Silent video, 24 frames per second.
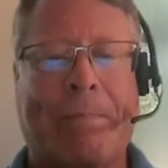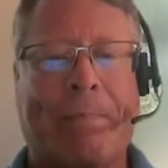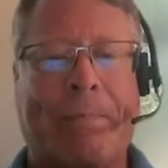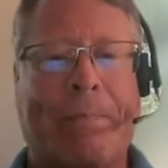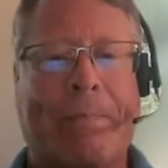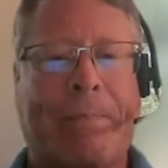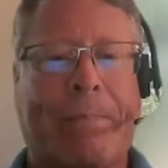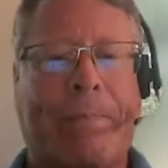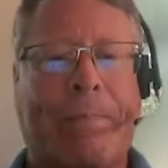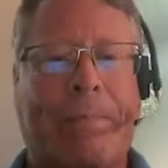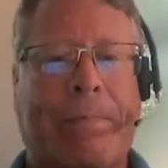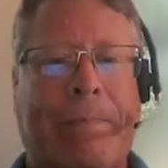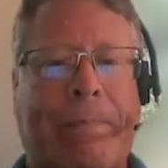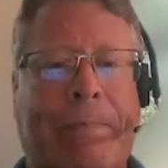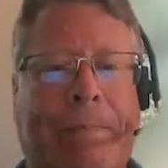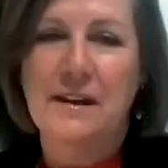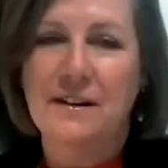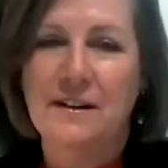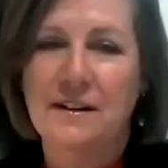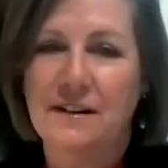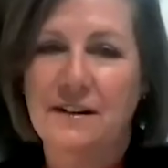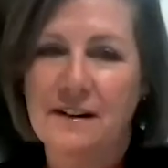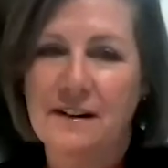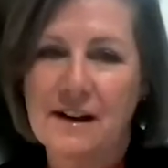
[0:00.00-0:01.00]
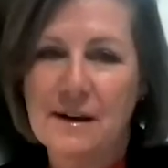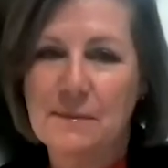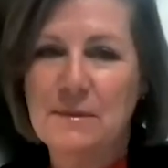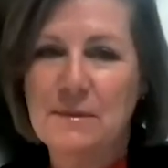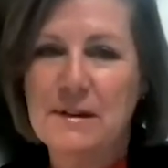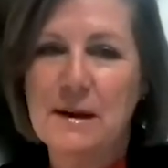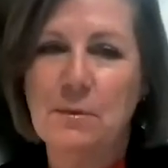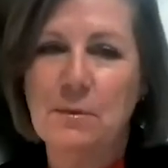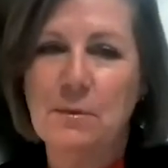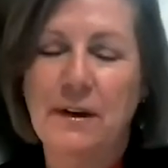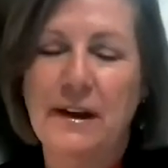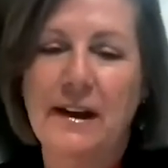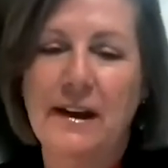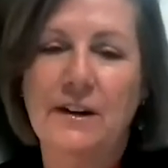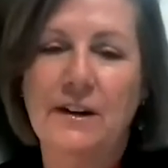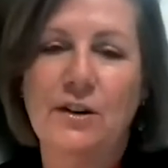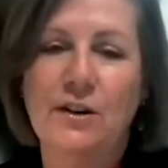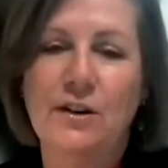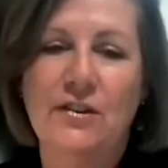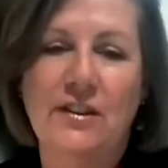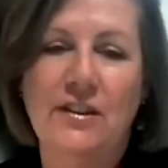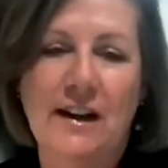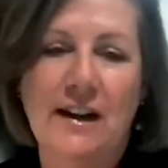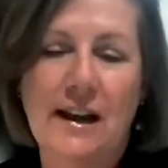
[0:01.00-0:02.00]
Thank you, Peter. I'm Deborah
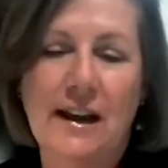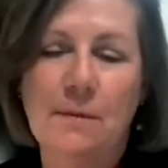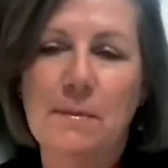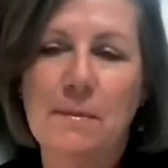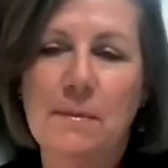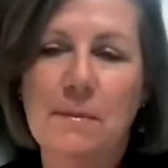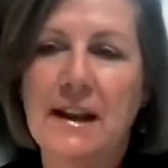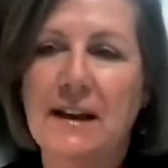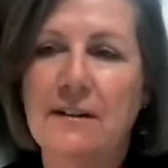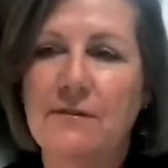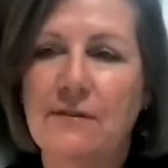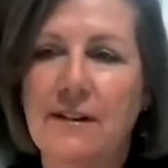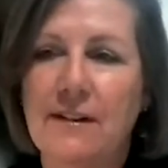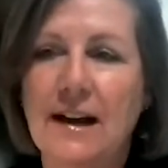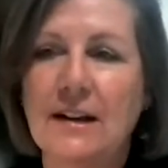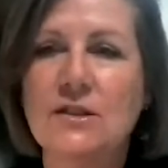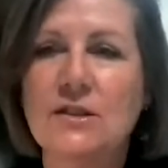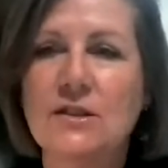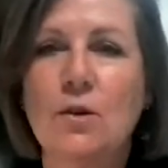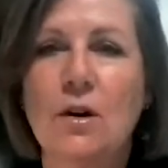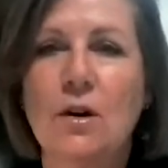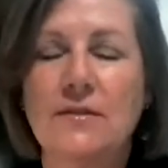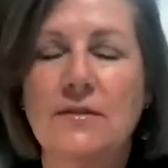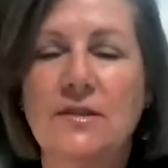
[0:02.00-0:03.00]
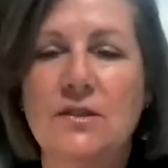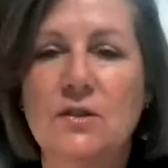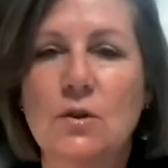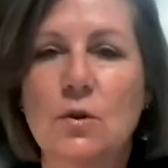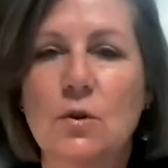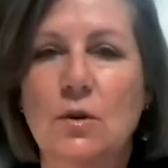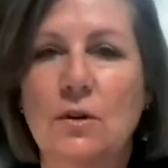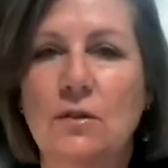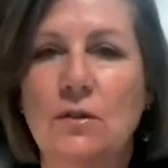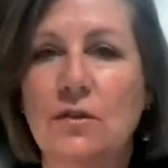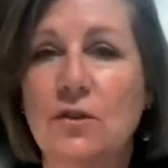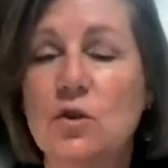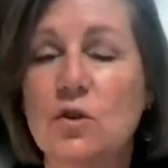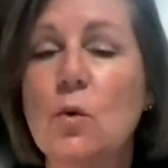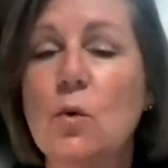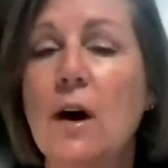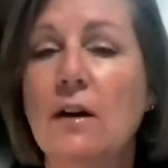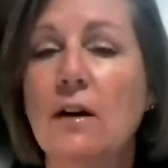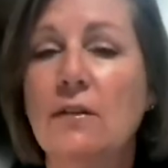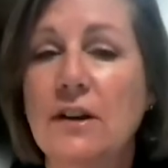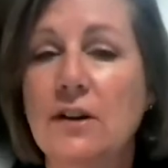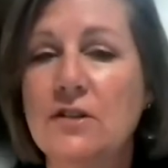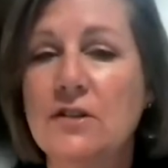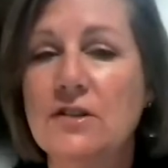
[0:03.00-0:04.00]
Anderson, and I've been at Foxcroft School for
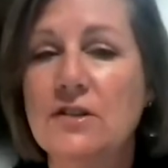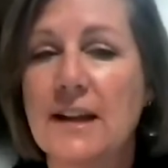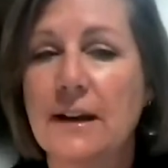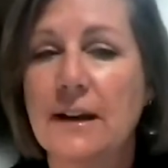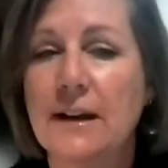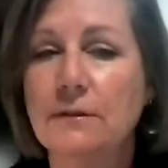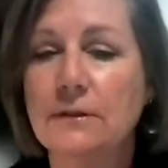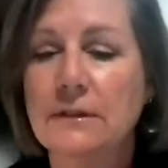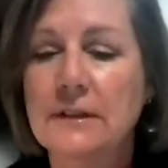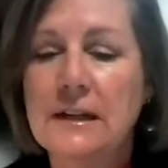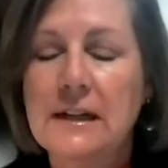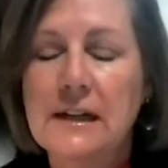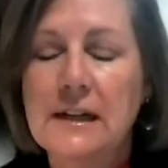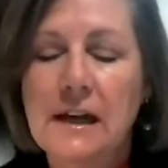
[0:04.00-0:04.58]
12 years now.